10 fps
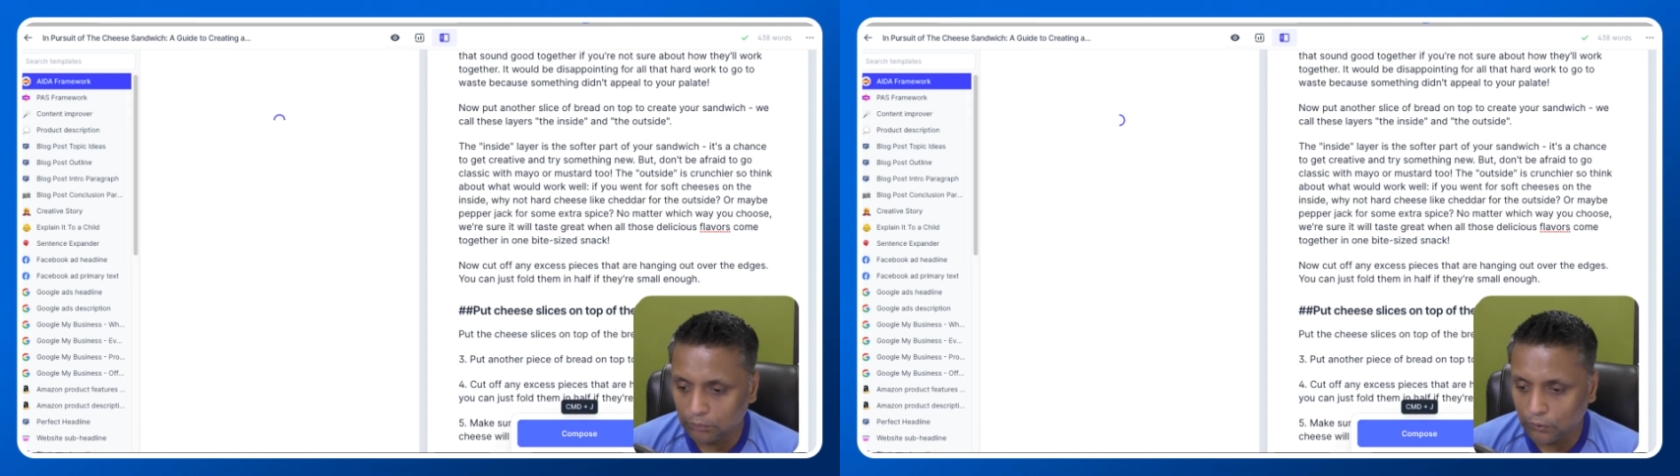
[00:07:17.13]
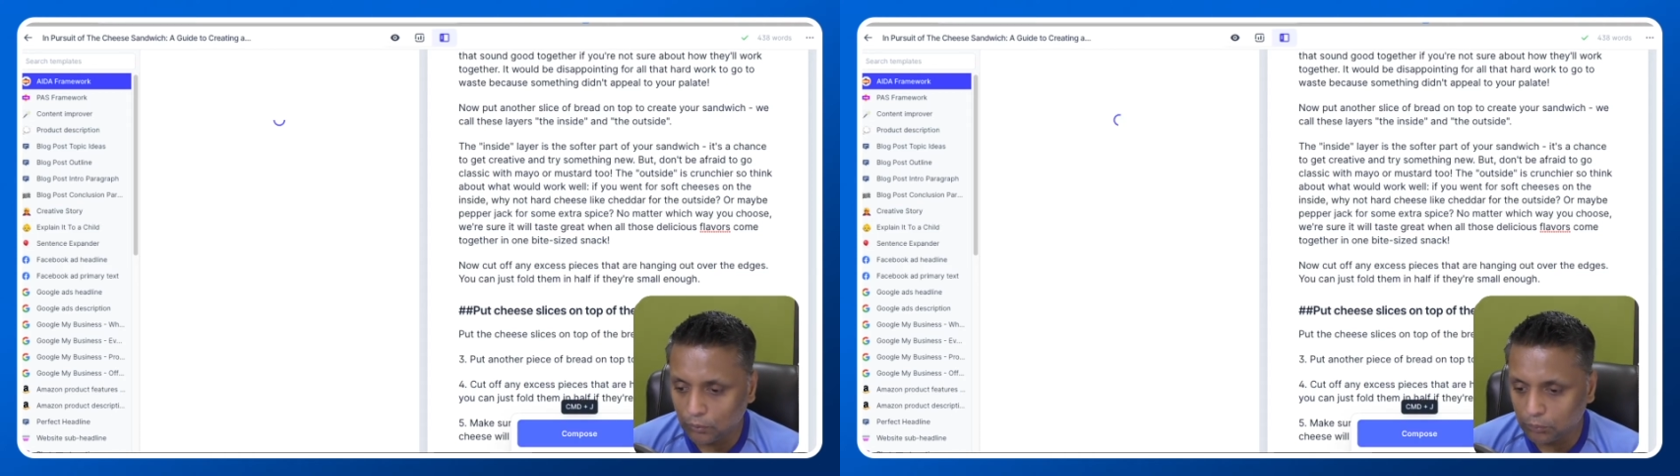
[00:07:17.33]

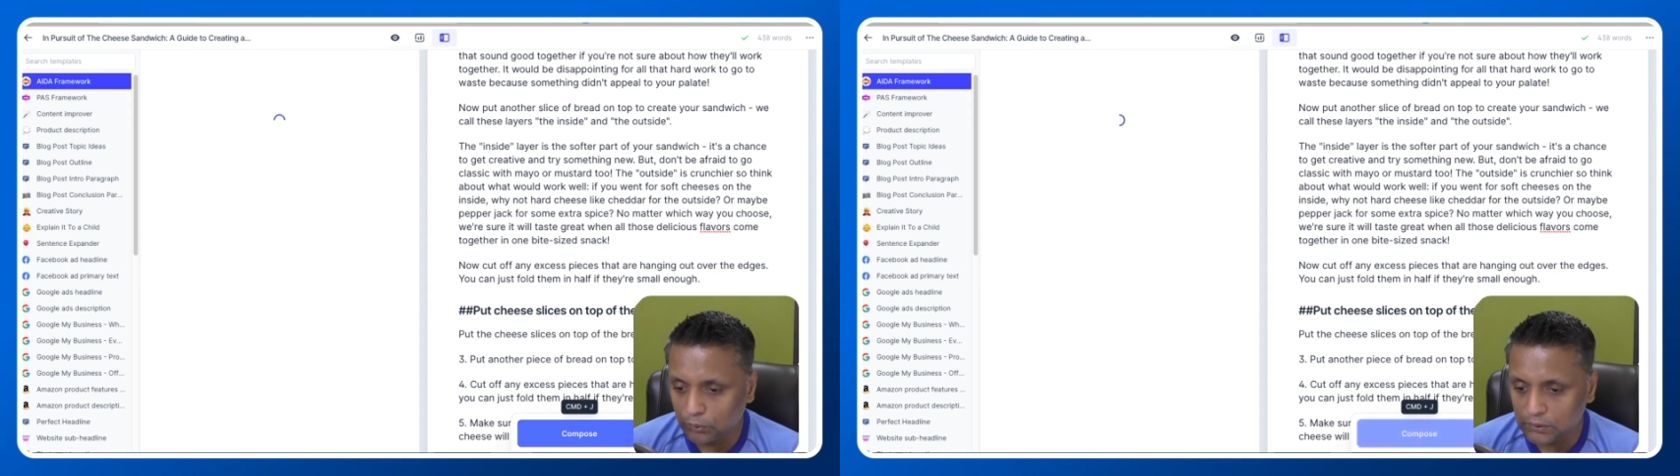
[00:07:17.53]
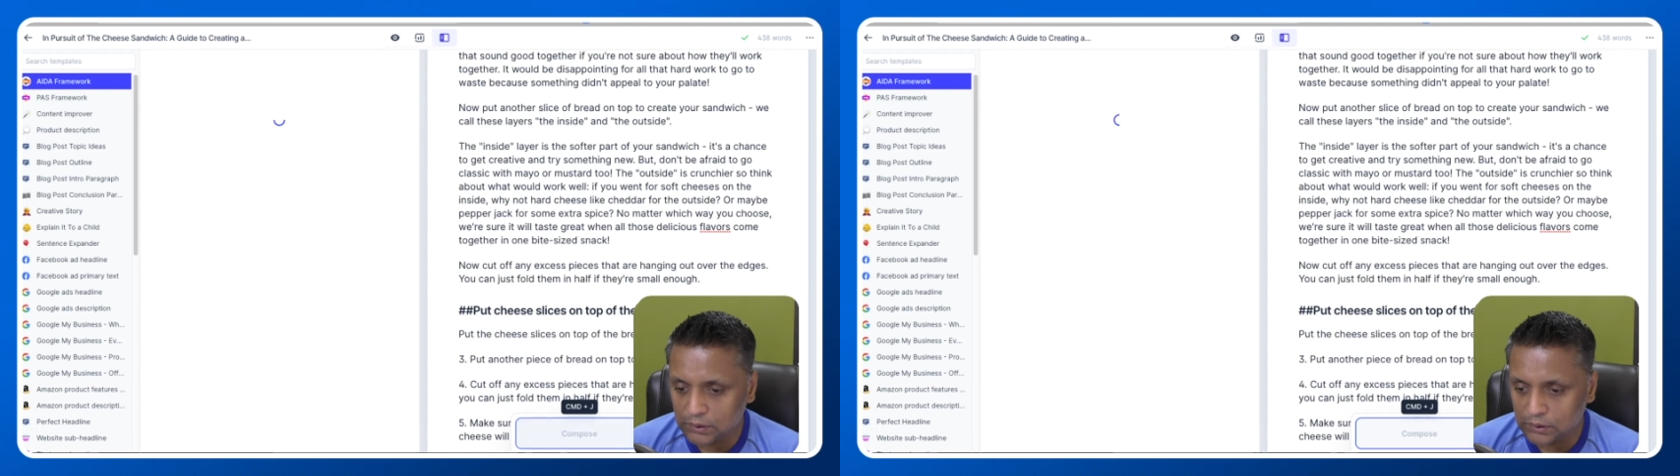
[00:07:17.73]

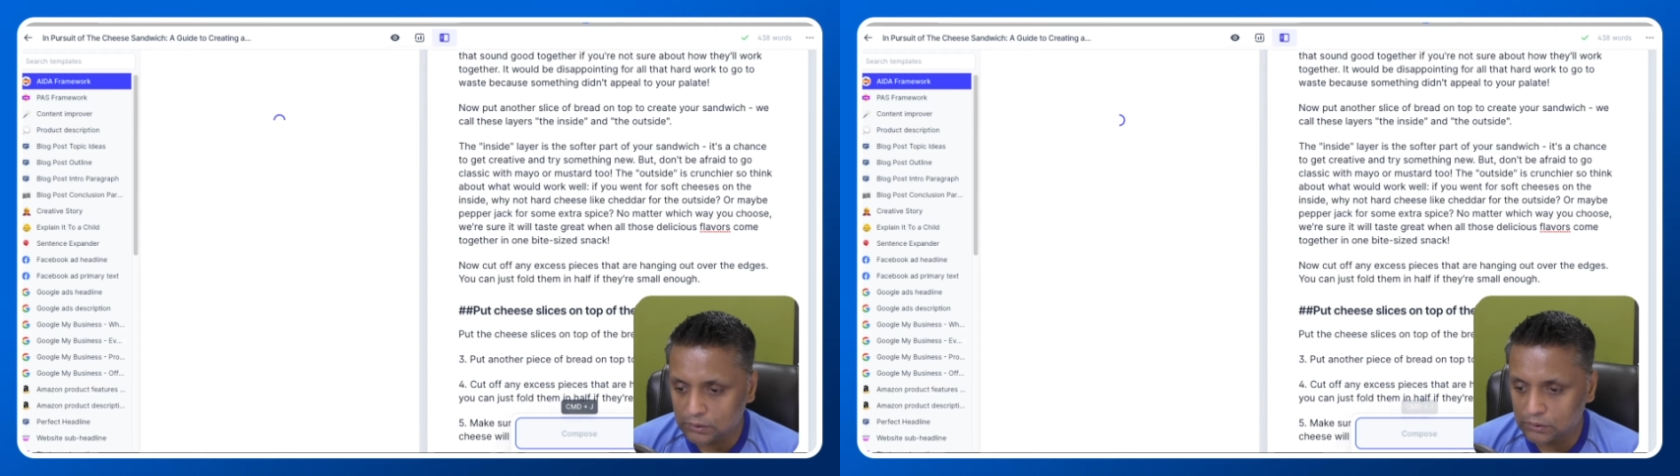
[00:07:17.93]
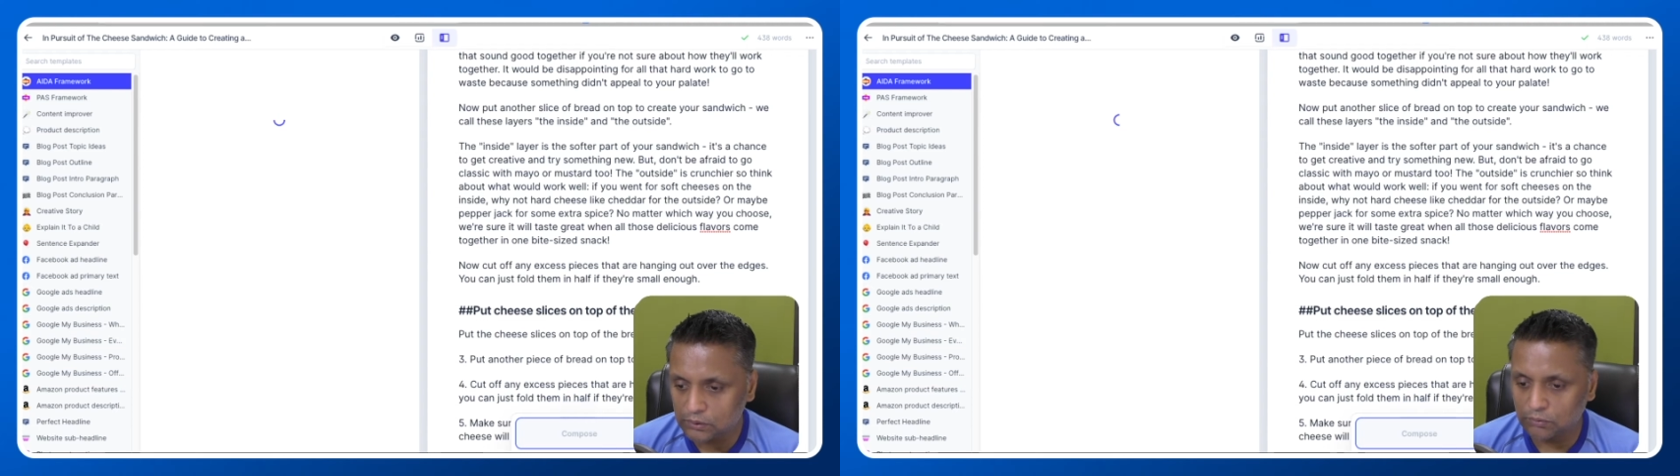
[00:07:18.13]

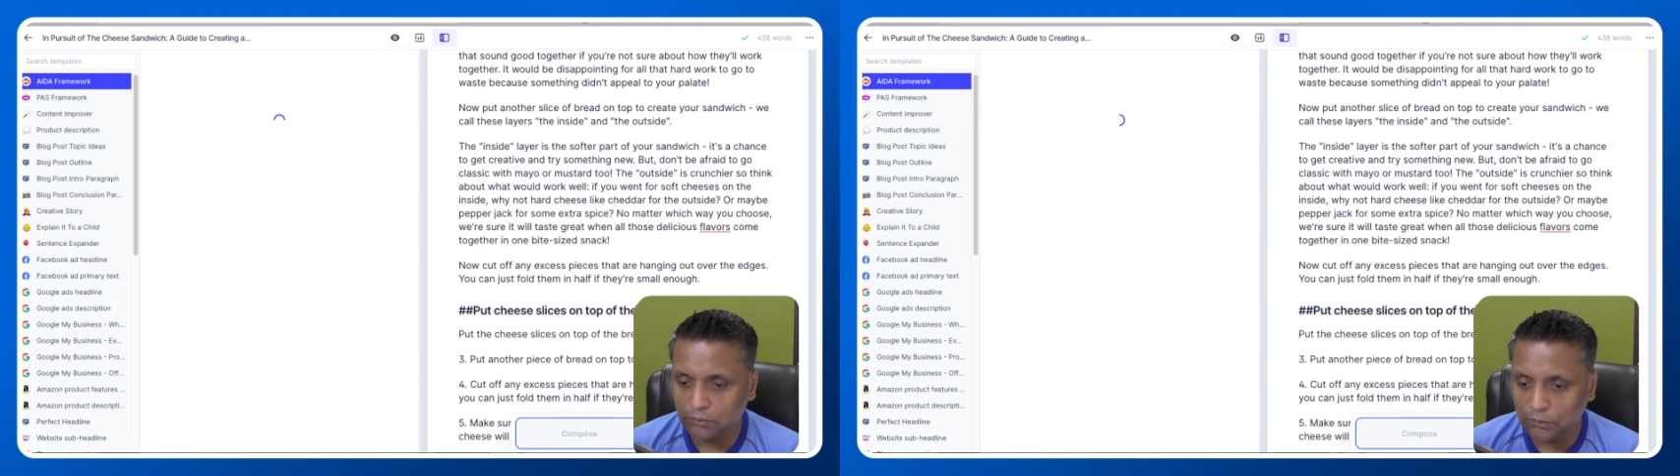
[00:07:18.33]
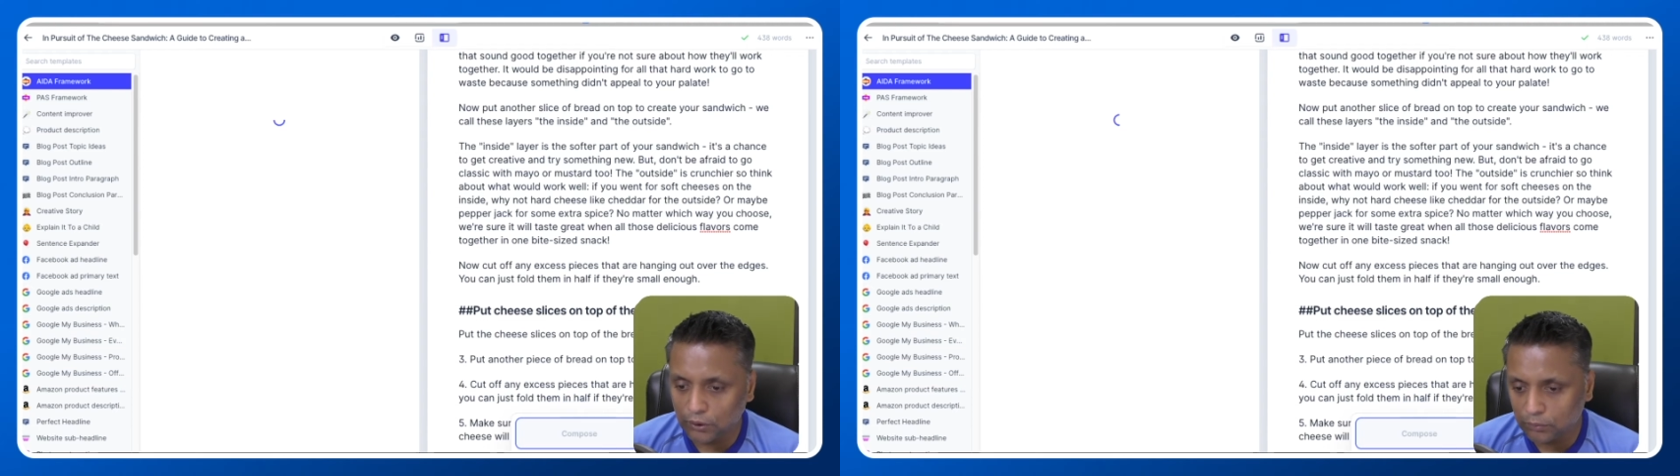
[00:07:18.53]
compose of the
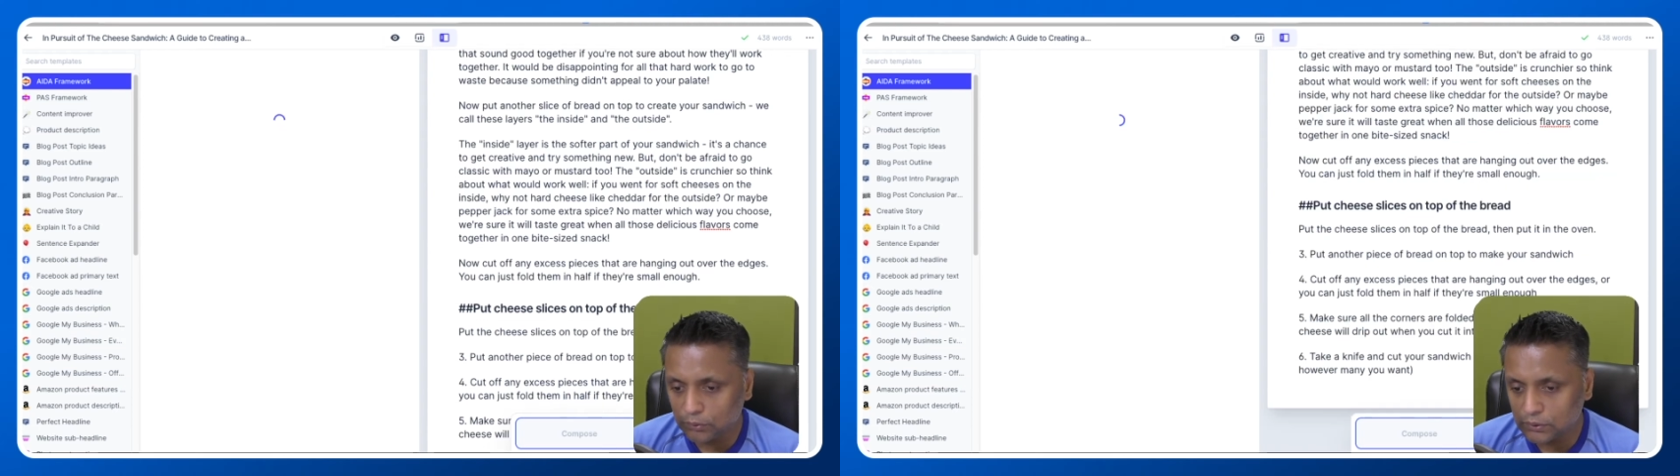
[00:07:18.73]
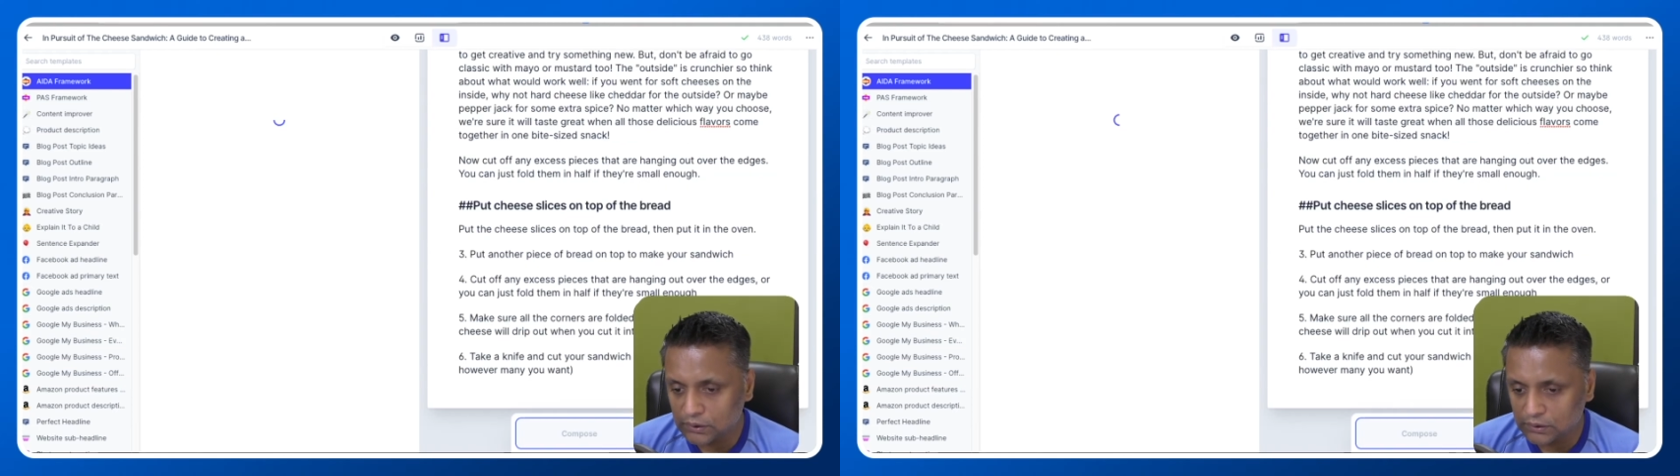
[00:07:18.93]
blog
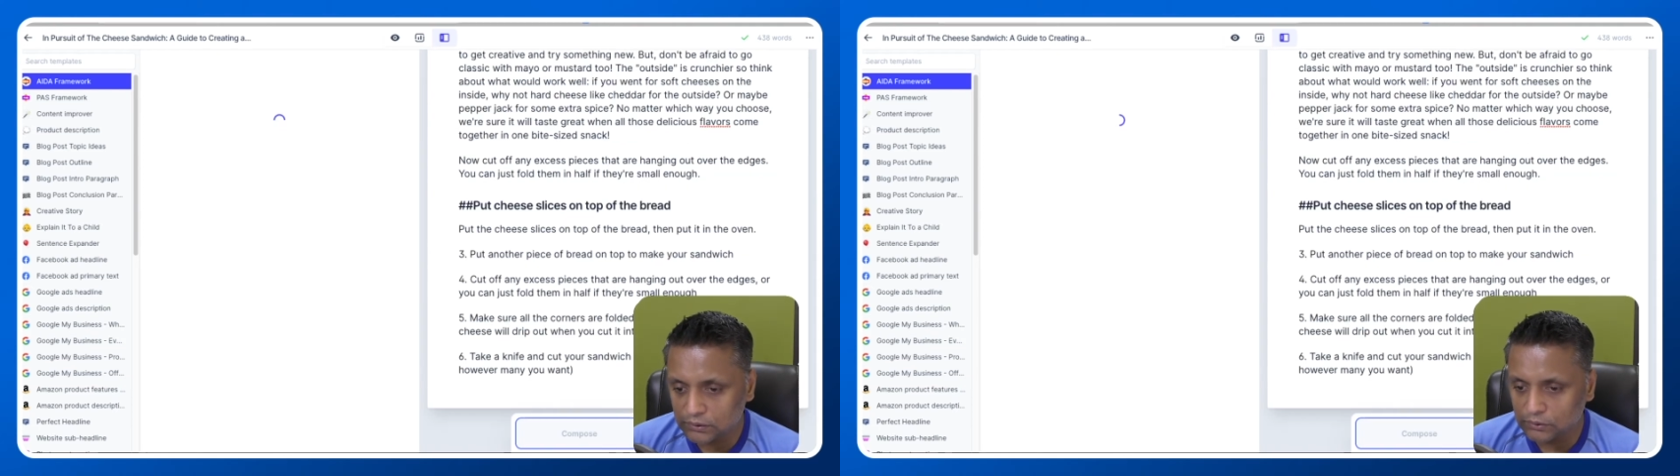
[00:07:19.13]
post.